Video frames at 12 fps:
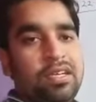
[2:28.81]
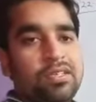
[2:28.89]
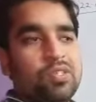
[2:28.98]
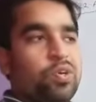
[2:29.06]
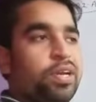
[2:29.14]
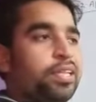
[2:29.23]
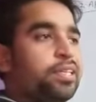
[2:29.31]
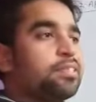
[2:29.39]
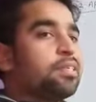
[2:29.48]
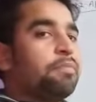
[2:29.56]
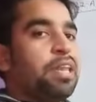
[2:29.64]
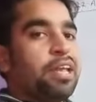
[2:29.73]
So in the
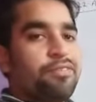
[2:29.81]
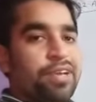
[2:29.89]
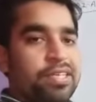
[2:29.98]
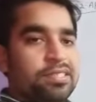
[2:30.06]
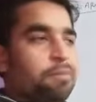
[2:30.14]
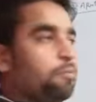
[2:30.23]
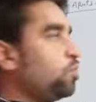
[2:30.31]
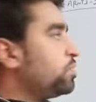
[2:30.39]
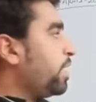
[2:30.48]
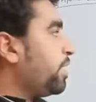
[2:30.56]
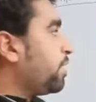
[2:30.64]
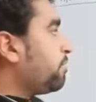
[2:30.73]
similar way, suppose
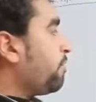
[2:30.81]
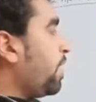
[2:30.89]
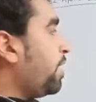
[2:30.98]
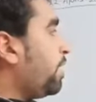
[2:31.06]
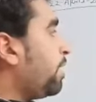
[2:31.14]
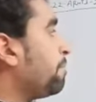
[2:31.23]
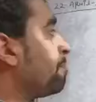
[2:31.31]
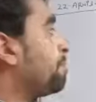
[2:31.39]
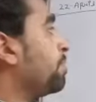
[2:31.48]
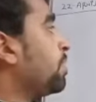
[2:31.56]
I require